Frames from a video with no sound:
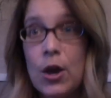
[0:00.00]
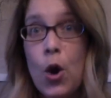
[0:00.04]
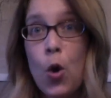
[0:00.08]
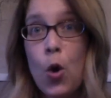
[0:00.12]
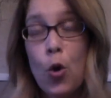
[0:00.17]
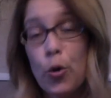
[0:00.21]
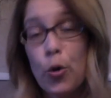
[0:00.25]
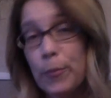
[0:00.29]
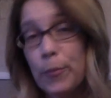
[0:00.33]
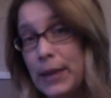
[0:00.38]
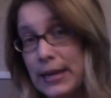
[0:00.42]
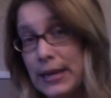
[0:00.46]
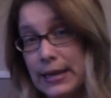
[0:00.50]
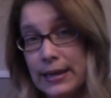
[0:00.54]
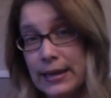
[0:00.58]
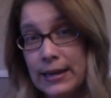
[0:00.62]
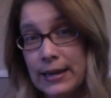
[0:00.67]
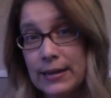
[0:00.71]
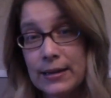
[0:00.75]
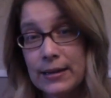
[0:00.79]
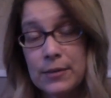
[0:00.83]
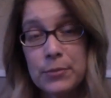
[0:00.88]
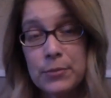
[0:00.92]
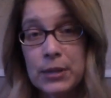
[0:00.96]
or making
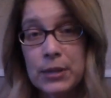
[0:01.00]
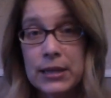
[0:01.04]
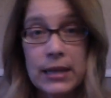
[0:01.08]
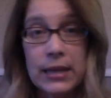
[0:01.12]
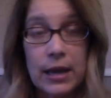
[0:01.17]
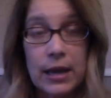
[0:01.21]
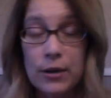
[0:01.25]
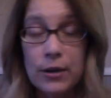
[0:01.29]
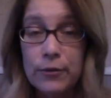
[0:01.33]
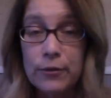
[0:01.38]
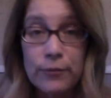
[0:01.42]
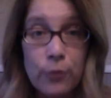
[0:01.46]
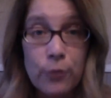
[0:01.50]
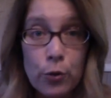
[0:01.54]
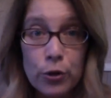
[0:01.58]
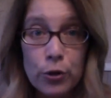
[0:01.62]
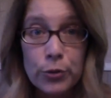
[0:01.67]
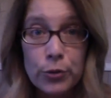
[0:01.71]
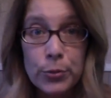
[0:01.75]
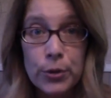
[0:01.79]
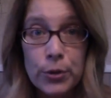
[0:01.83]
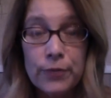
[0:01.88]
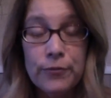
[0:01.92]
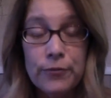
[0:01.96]
it completely
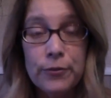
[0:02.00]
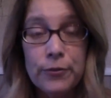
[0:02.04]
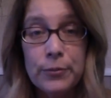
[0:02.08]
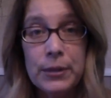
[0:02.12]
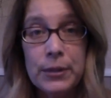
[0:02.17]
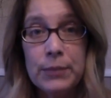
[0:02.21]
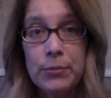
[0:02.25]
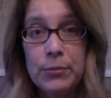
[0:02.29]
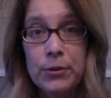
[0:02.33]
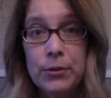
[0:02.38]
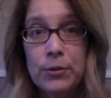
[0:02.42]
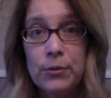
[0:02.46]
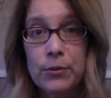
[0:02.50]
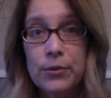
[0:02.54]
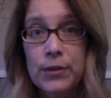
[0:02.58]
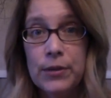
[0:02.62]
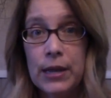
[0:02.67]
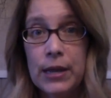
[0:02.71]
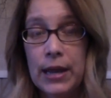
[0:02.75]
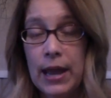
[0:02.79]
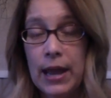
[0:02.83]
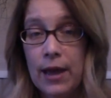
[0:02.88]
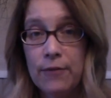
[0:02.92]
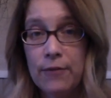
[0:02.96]
unaffordable for people that
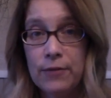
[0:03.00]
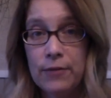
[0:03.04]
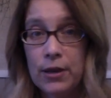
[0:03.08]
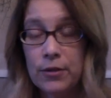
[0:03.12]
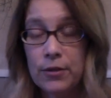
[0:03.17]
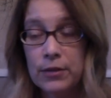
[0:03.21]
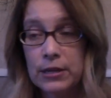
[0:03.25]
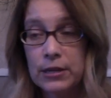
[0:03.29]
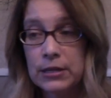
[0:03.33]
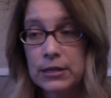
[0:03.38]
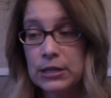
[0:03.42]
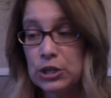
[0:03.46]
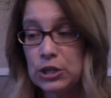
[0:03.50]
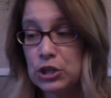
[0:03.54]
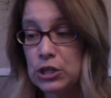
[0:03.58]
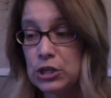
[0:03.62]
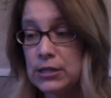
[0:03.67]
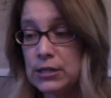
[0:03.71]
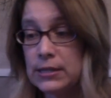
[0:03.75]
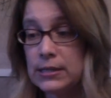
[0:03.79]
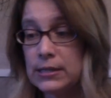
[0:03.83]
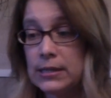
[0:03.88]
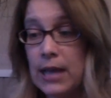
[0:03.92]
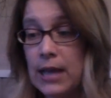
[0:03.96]
have health
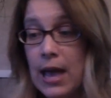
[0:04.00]
conditions.